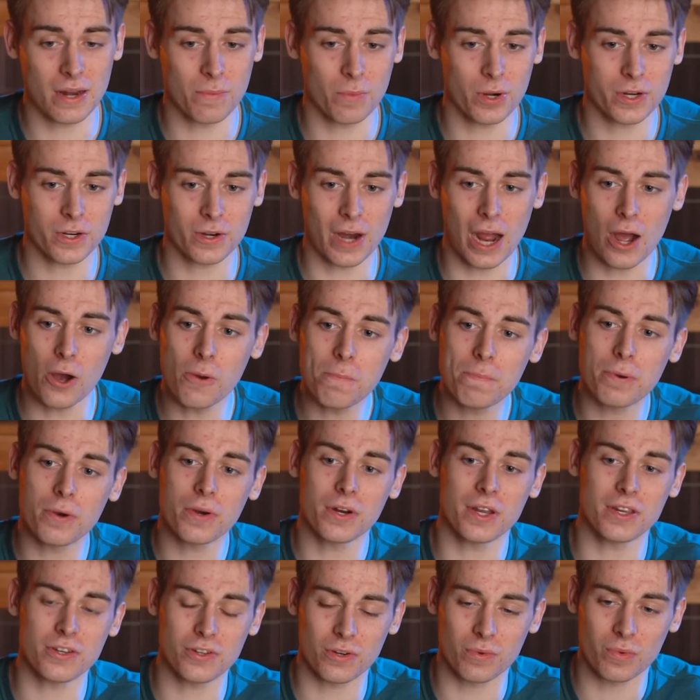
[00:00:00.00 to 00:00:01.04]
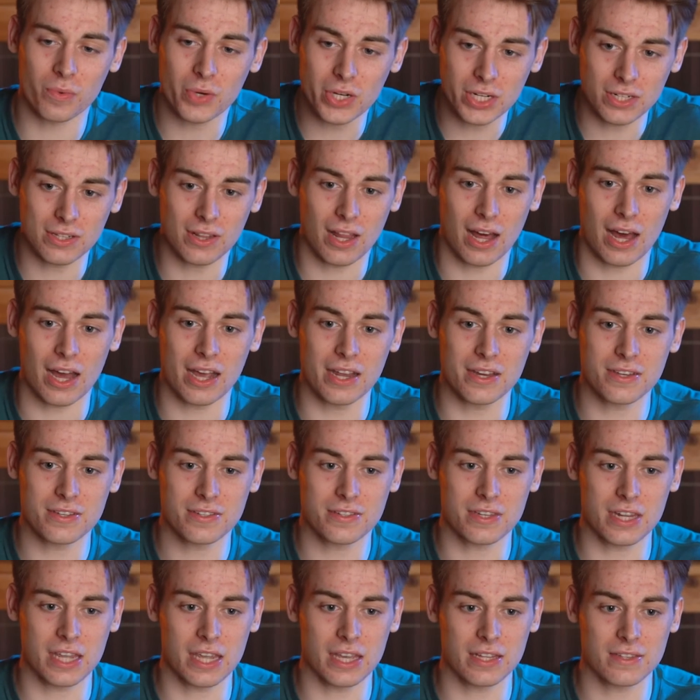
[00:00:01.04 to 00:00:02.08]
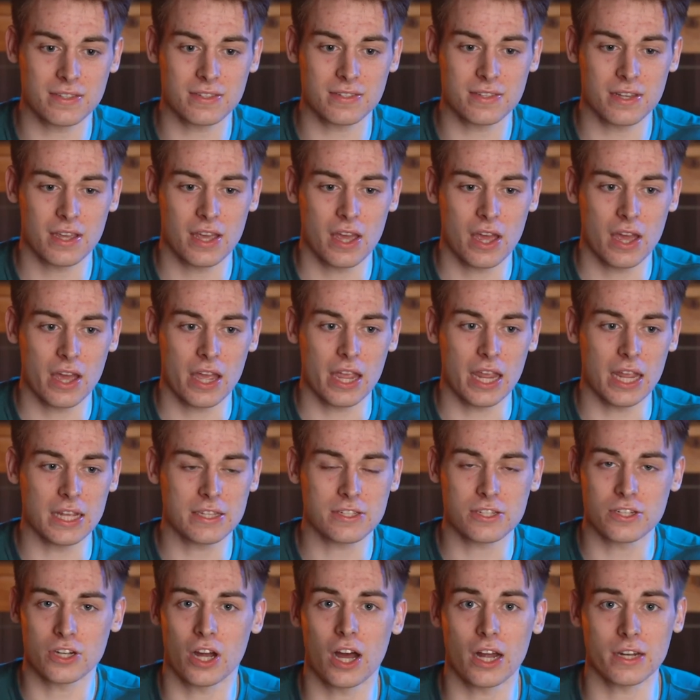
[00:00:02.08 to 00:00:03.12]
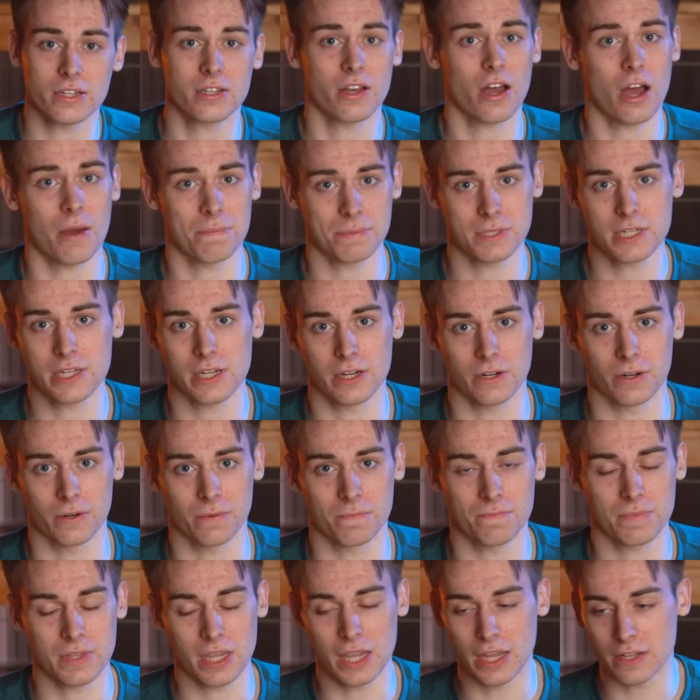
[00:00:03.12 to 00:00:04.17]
and what you're outputting, you realize it's not top tier.